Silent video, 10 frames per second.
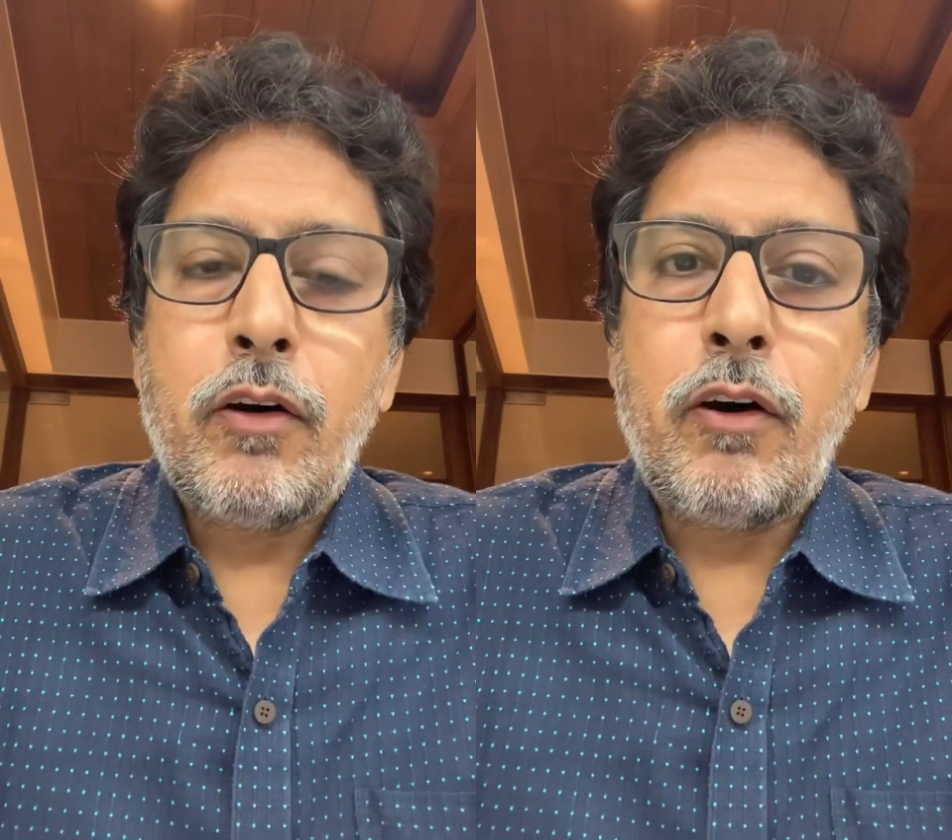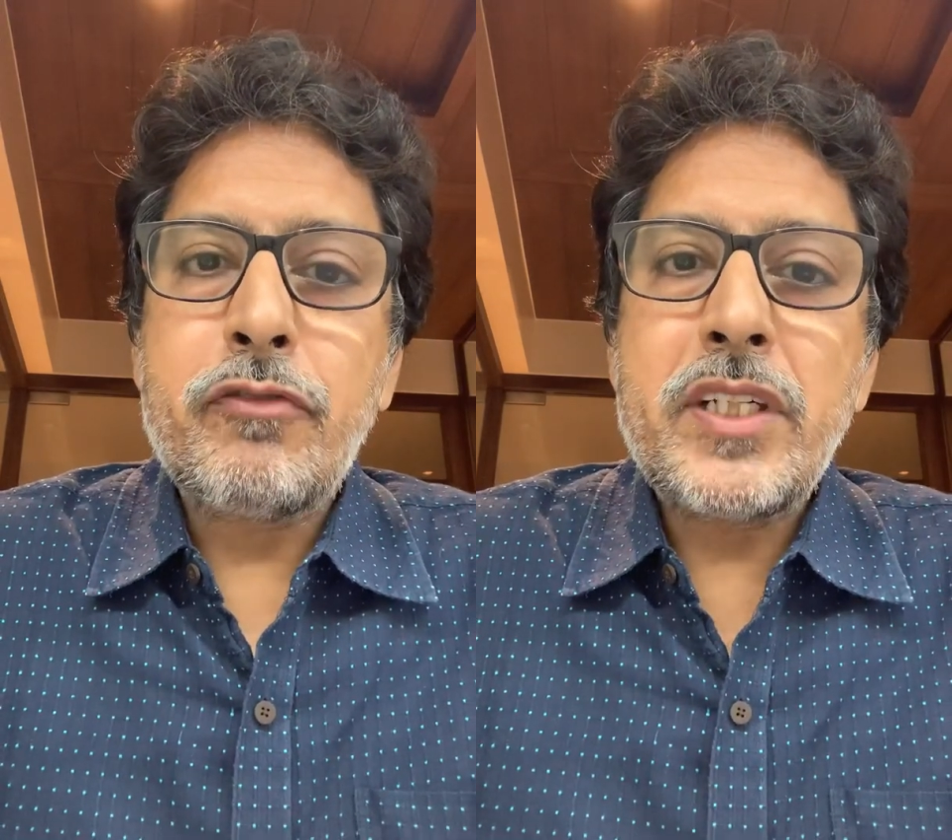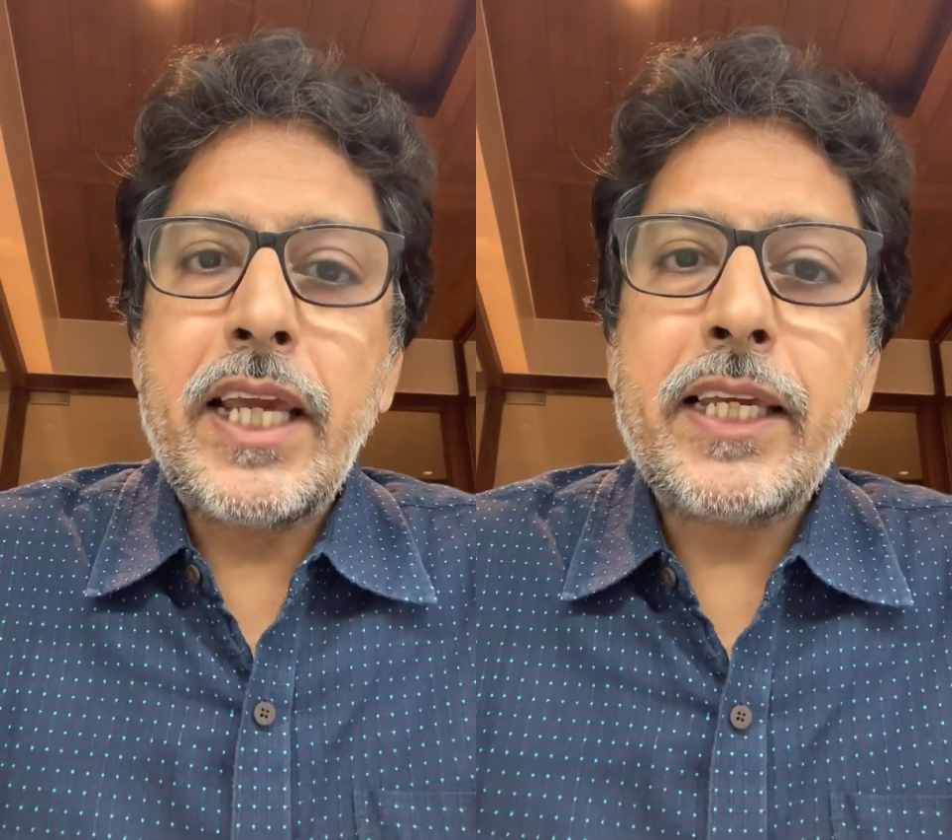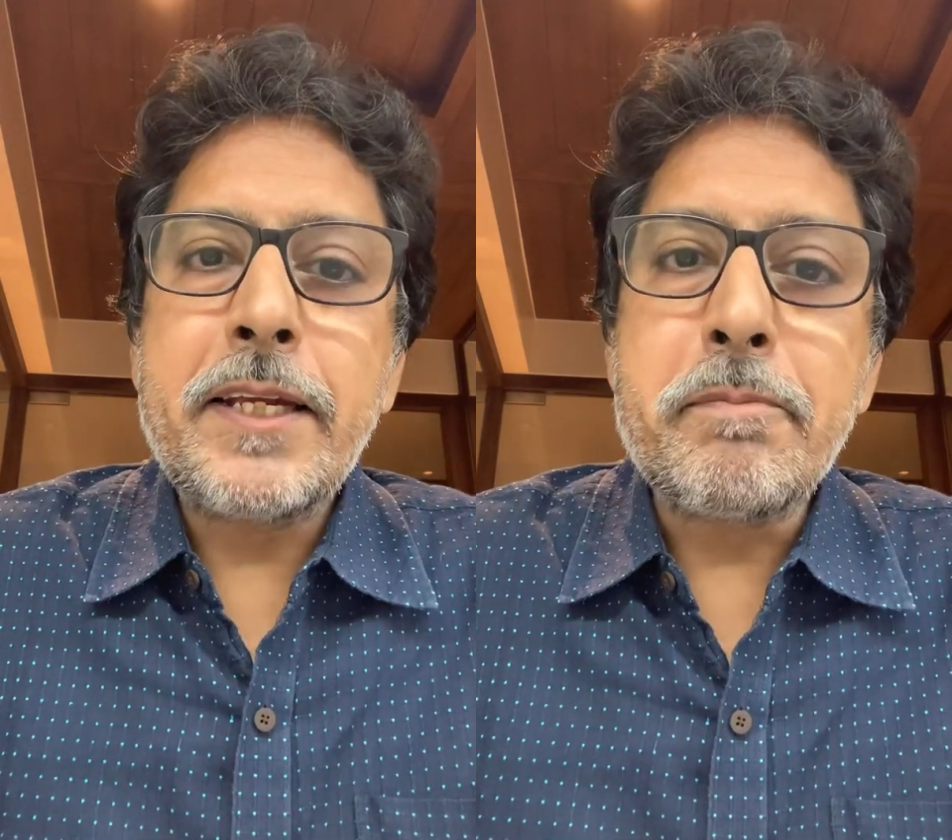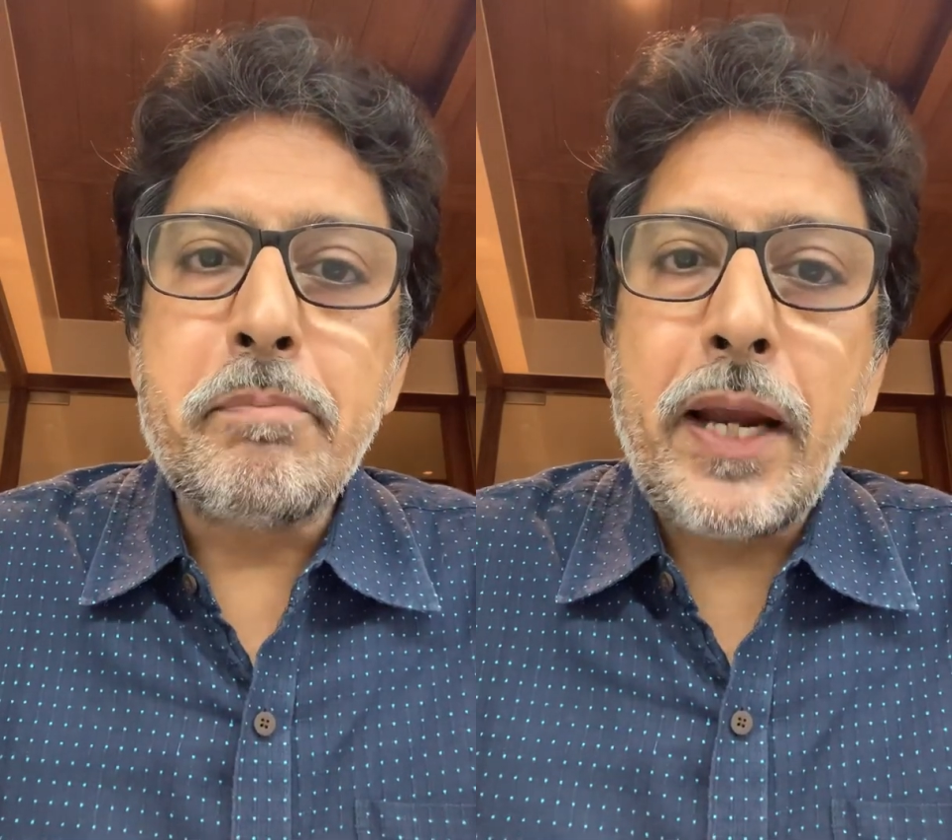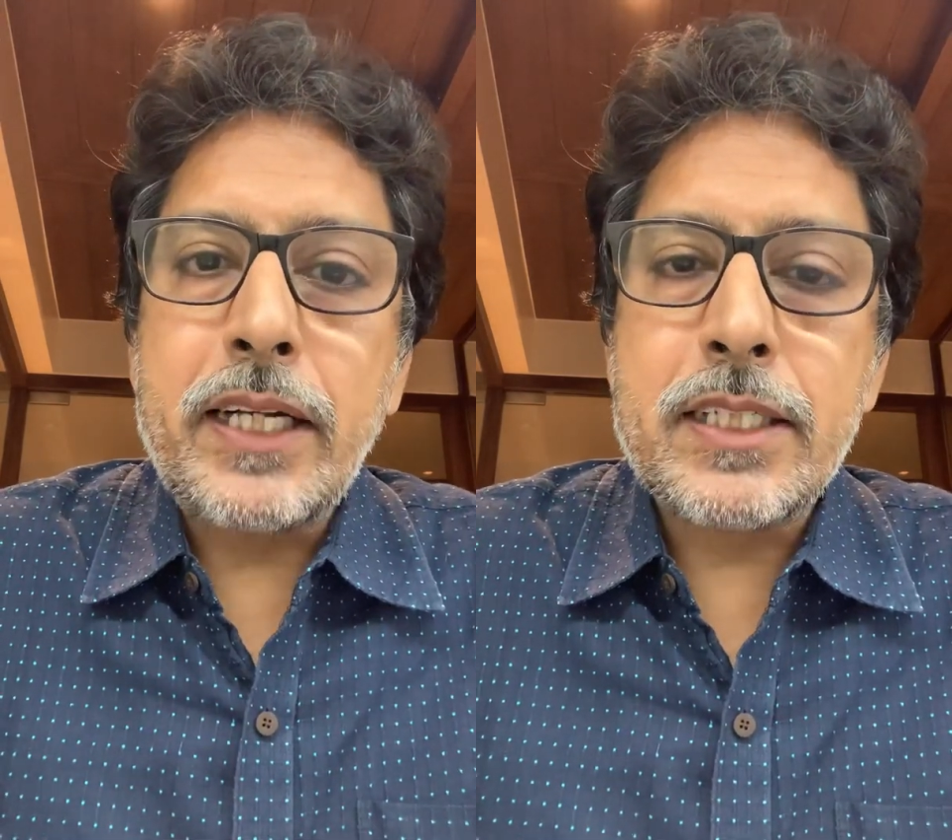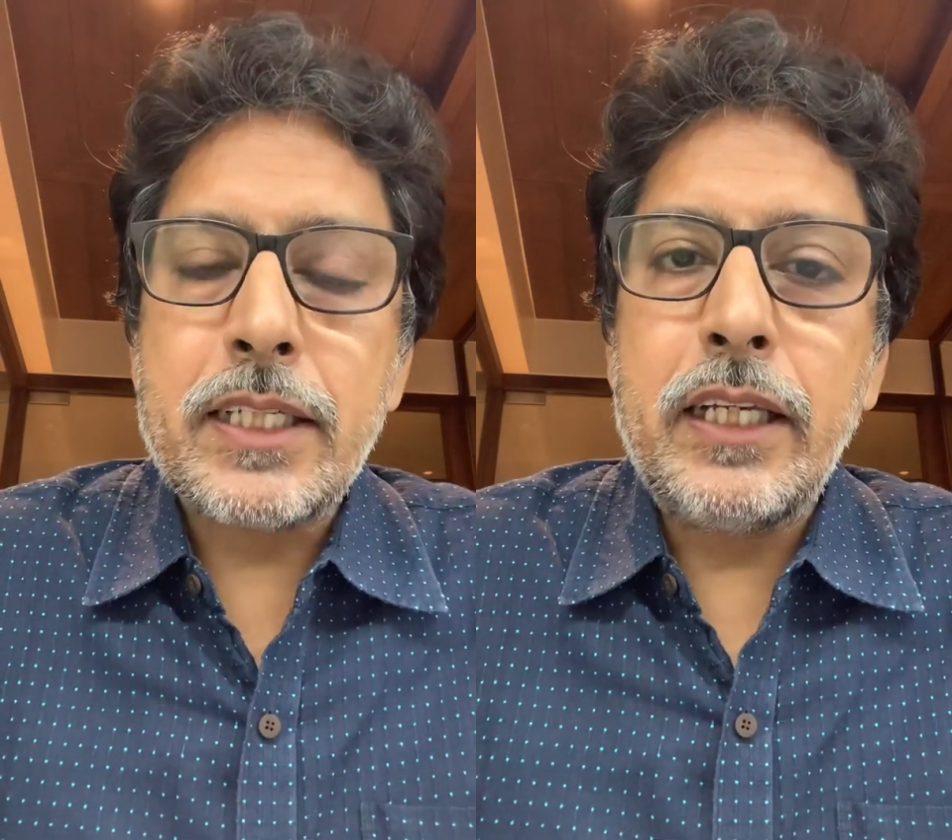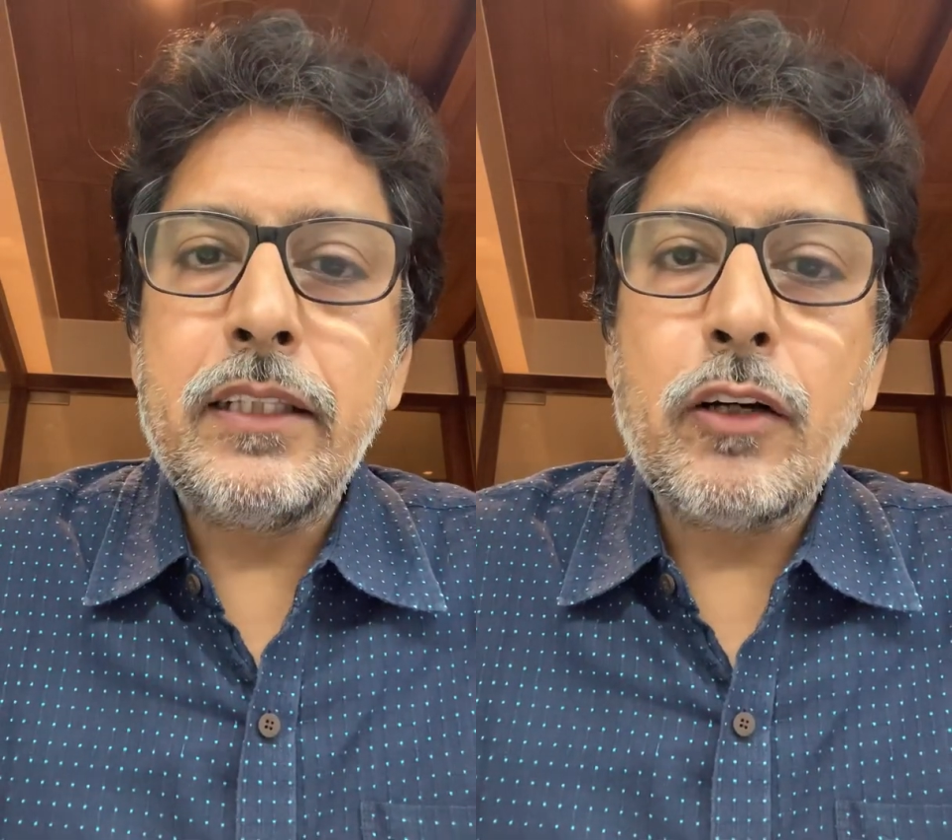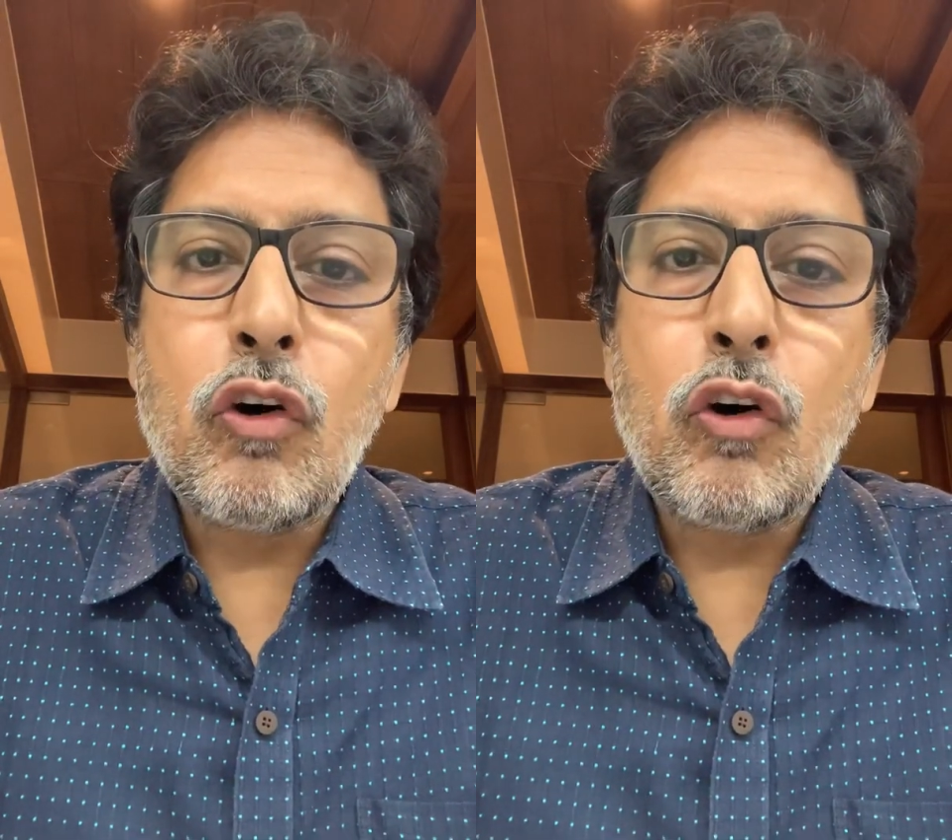of taking bets in the